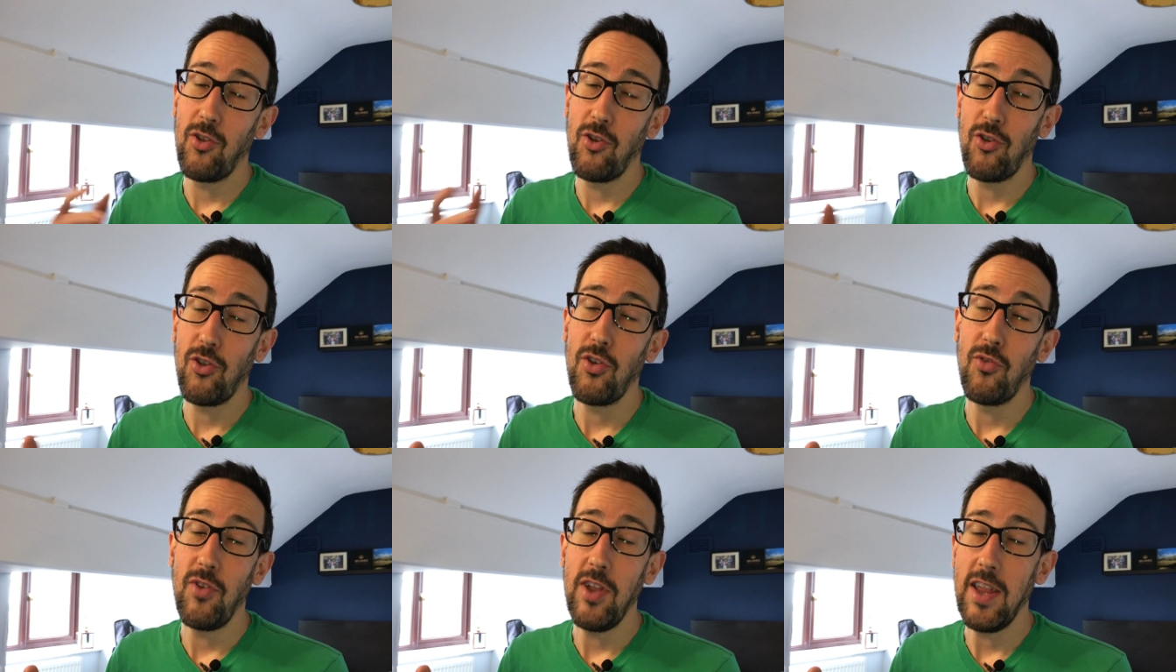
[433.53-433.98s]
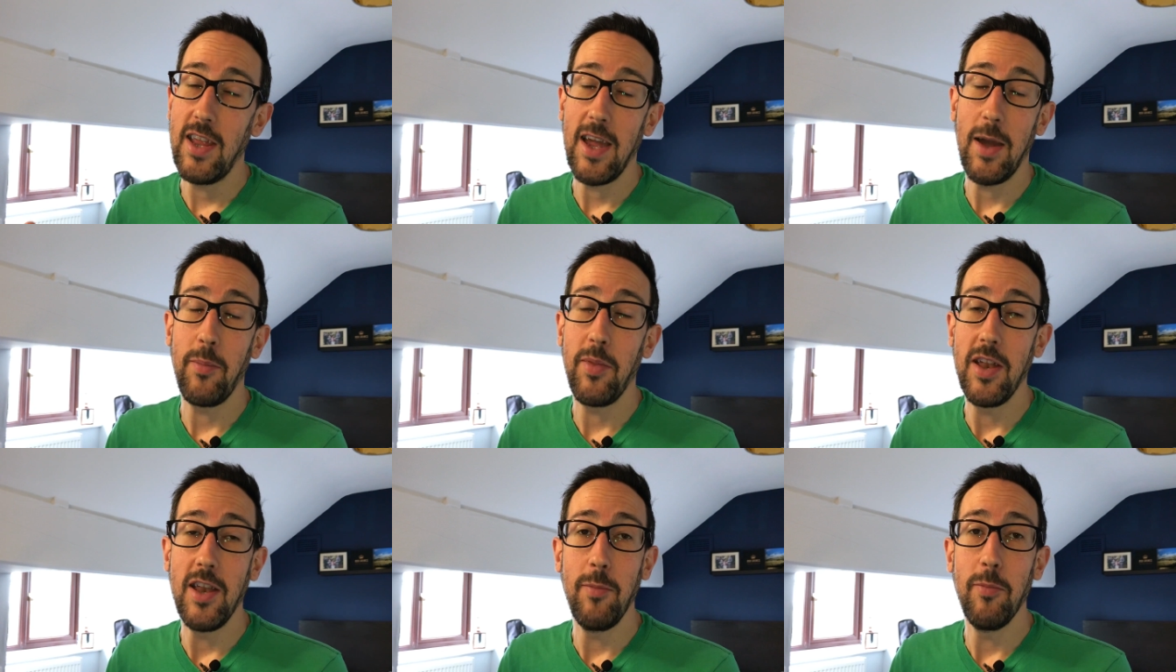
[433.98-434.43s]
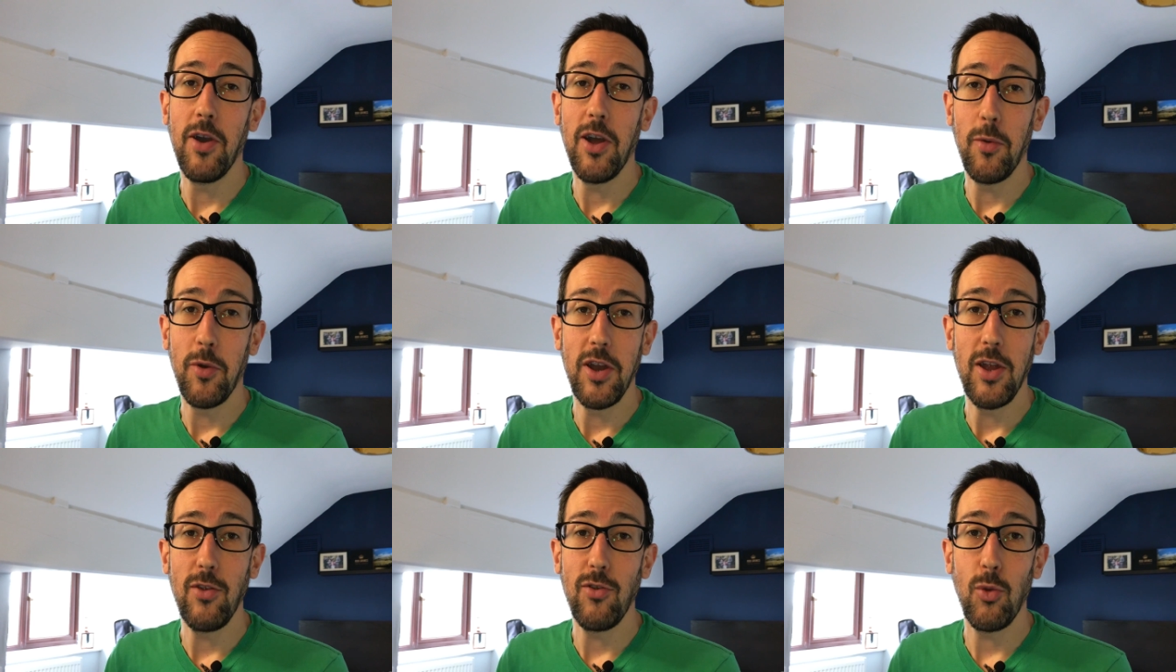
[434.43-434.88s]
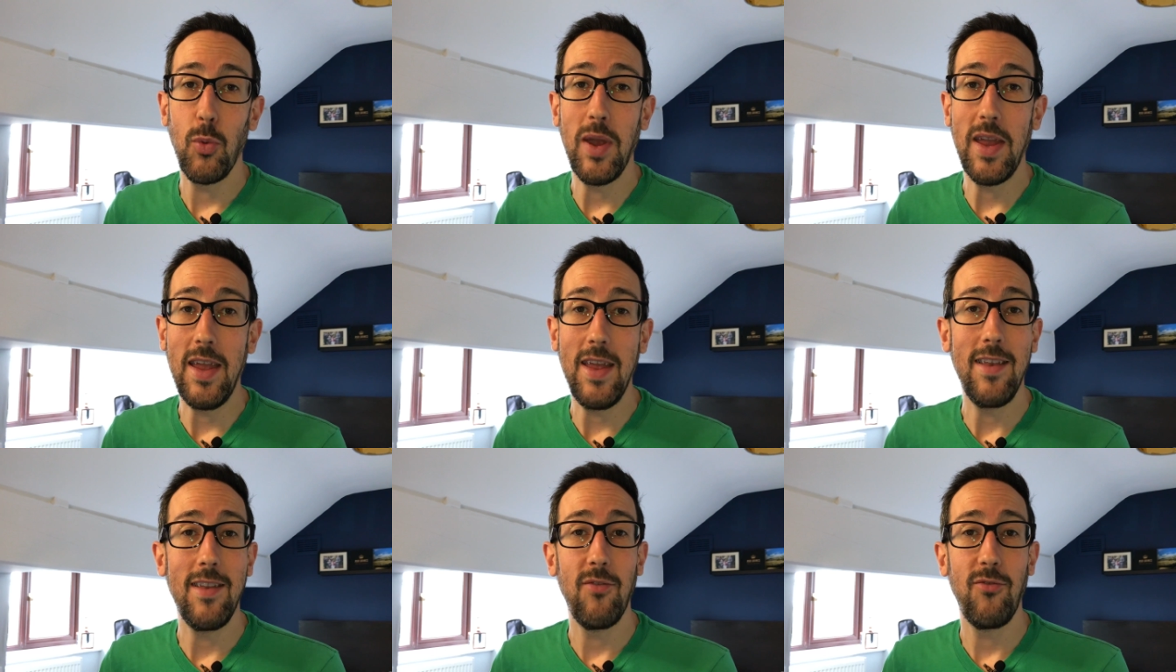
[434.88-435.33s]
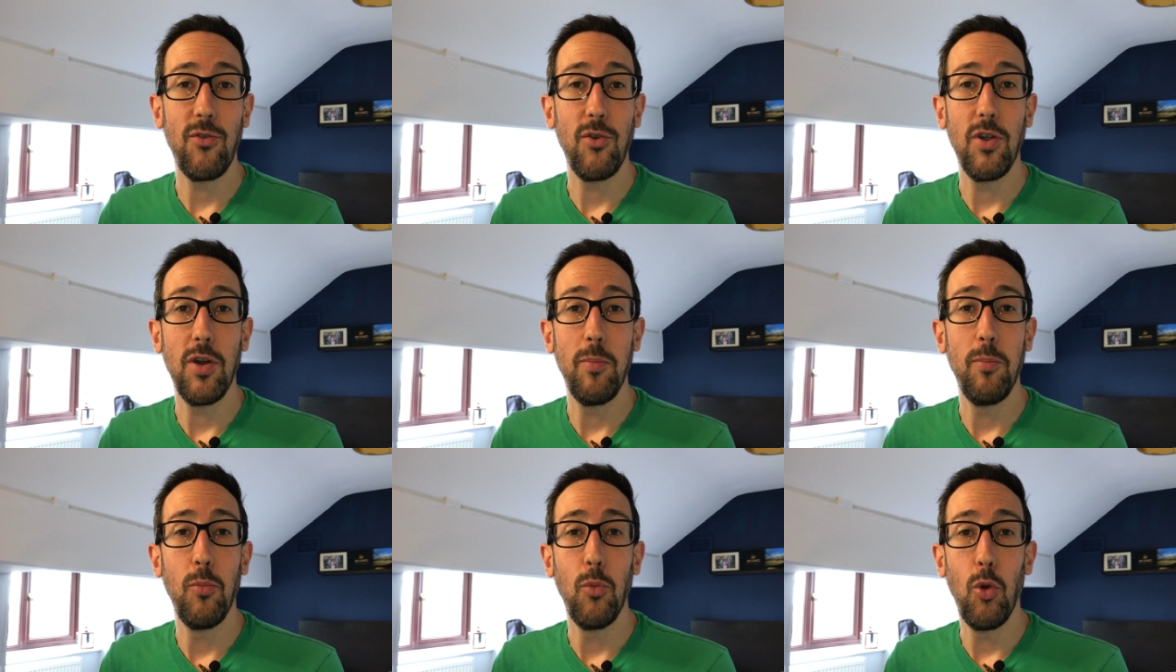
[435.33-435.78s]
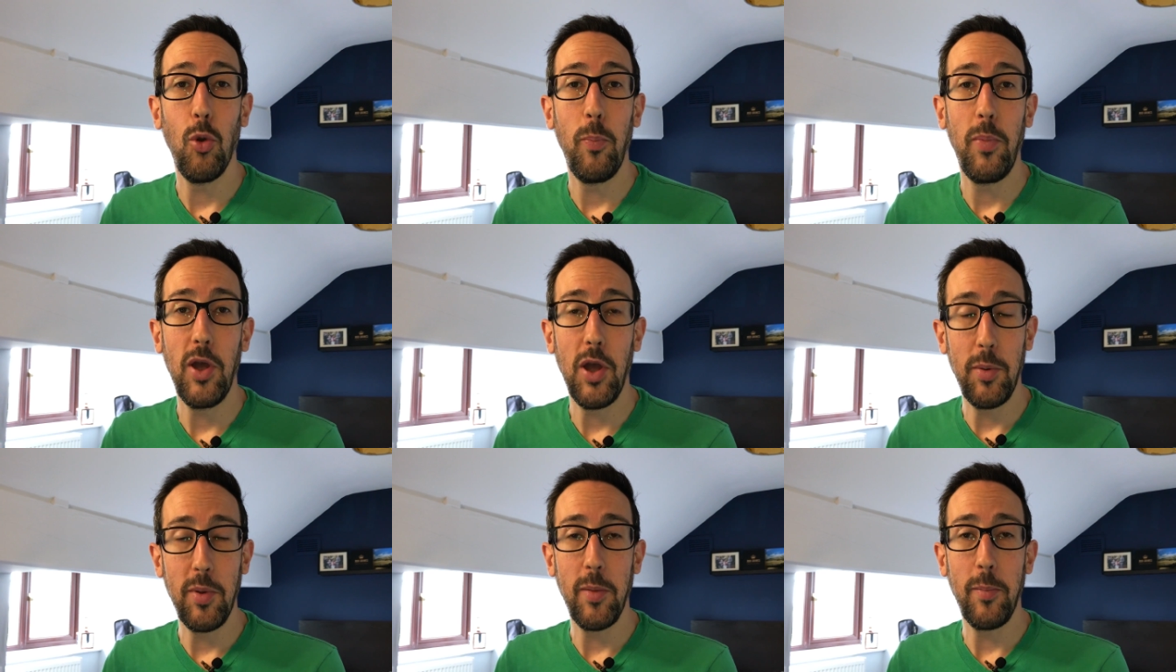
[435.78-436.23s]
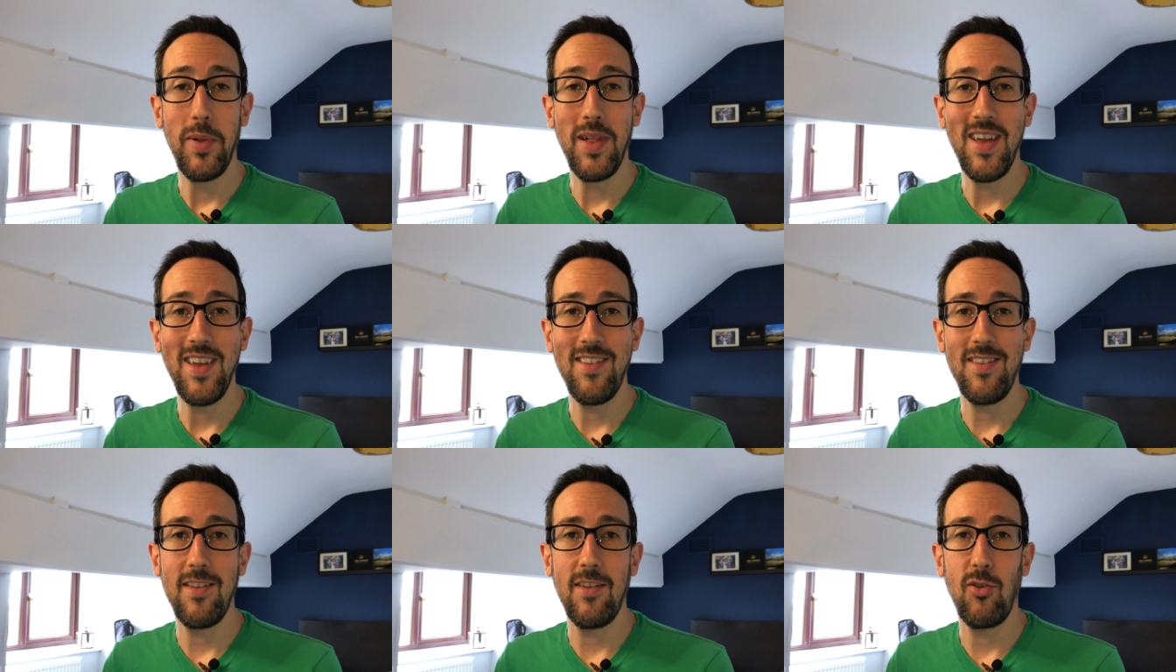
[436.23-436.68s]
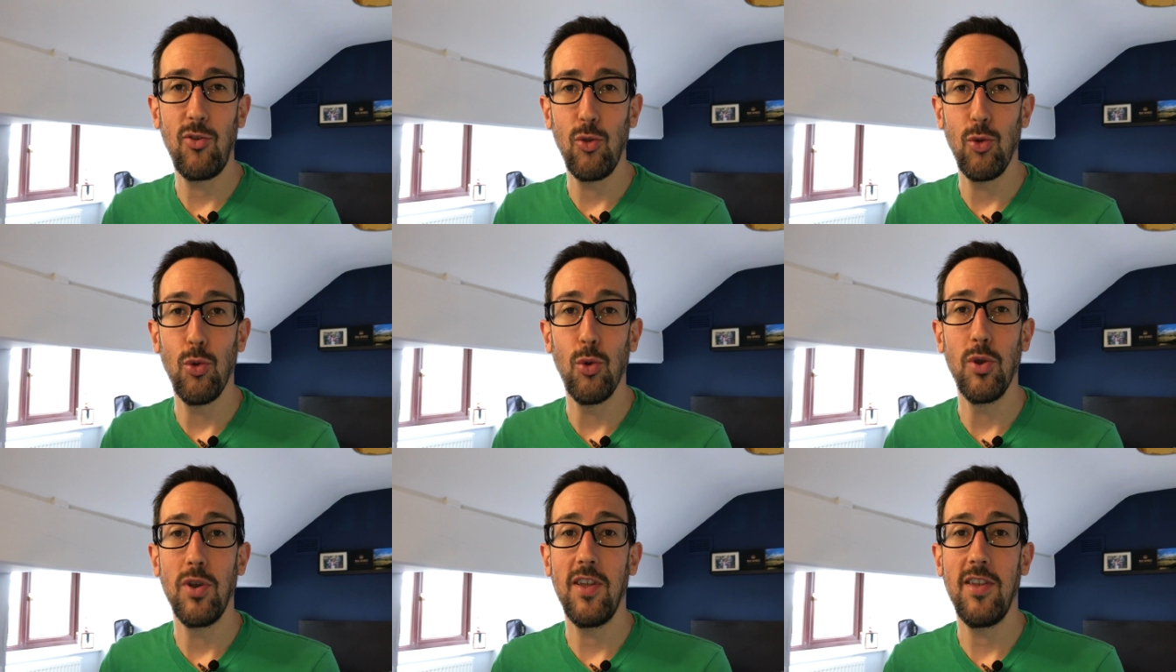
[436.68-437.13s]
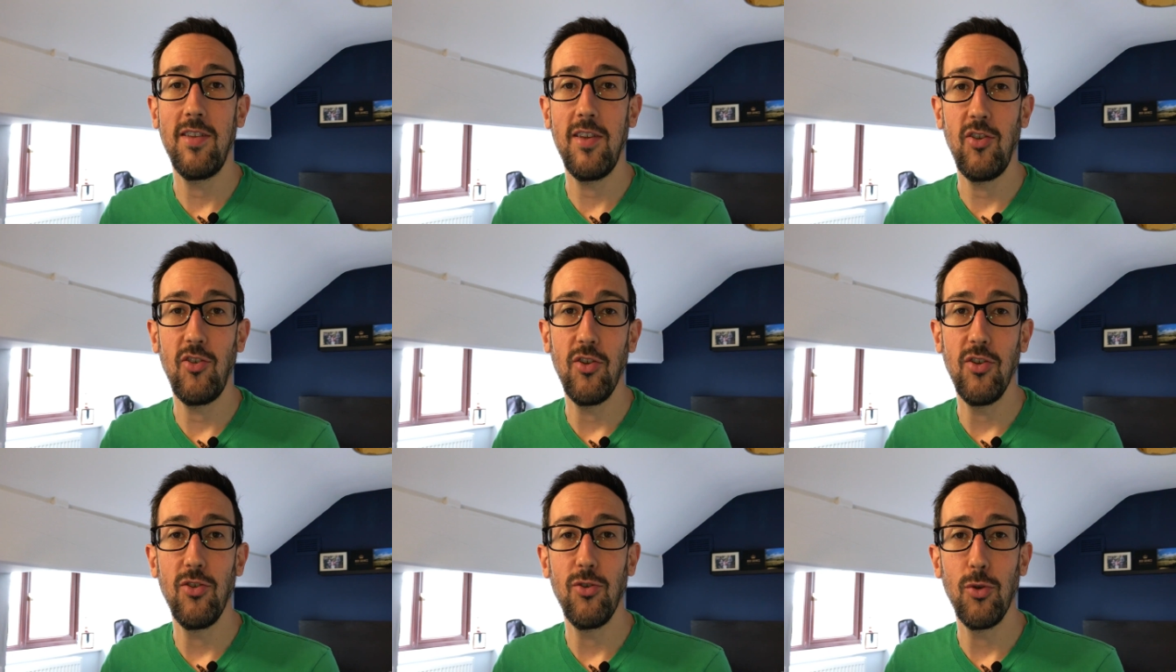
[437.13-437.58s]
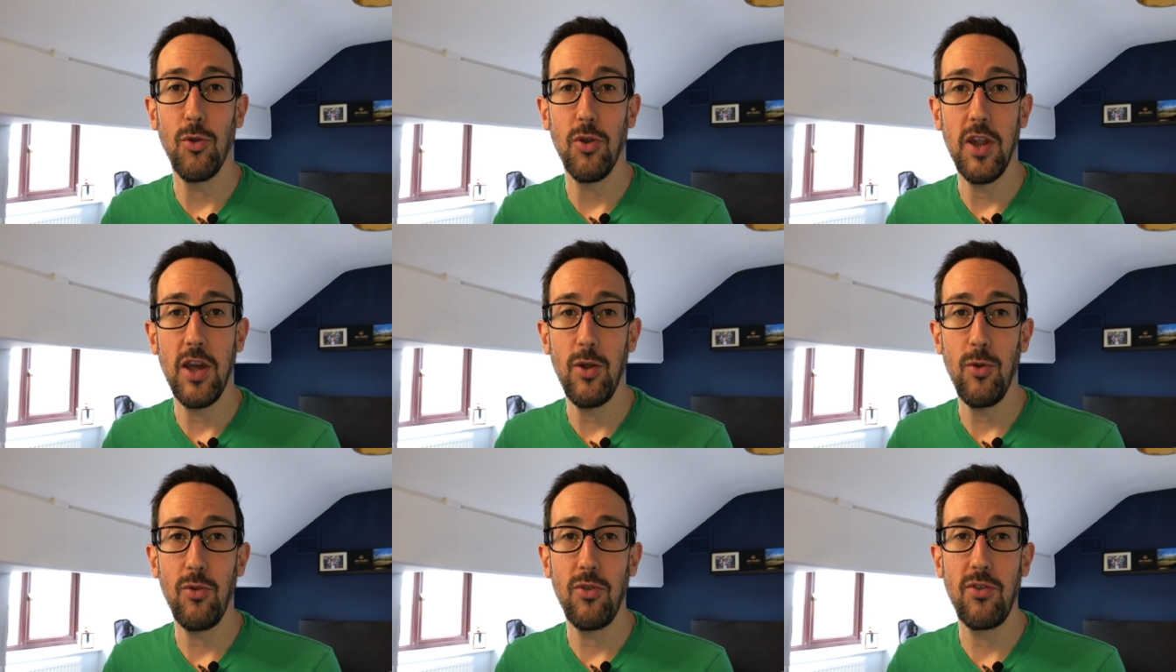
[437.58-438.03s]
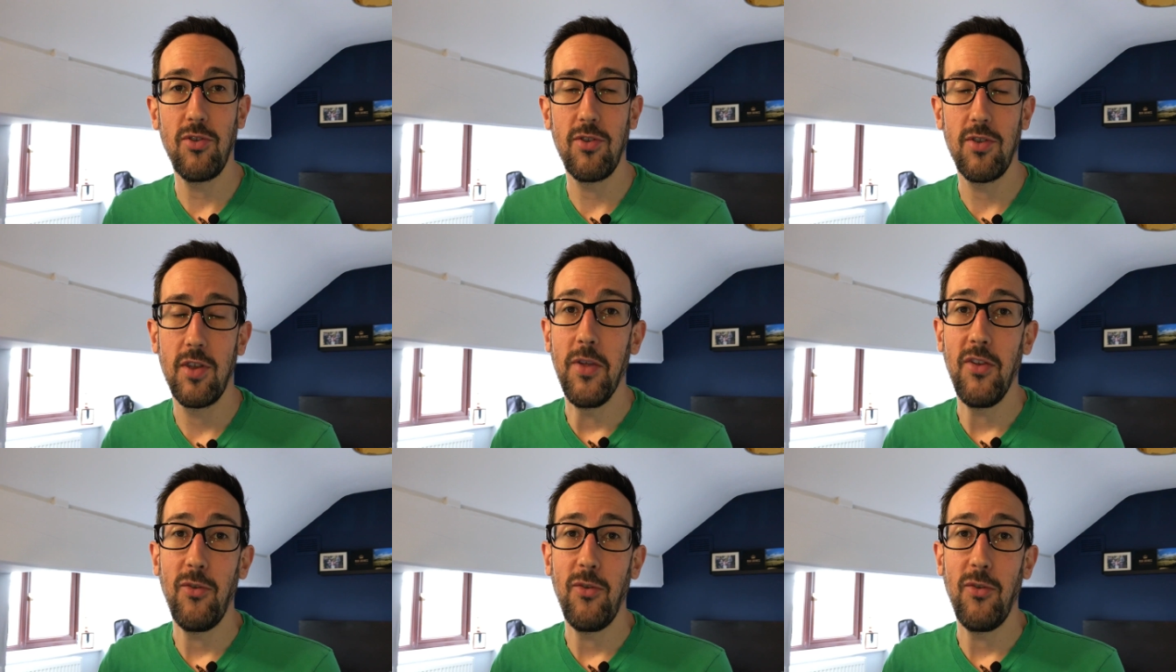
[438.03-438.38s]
Just to recap then, you might want to use a wiki to, for a more permanent place to store decisions or notes.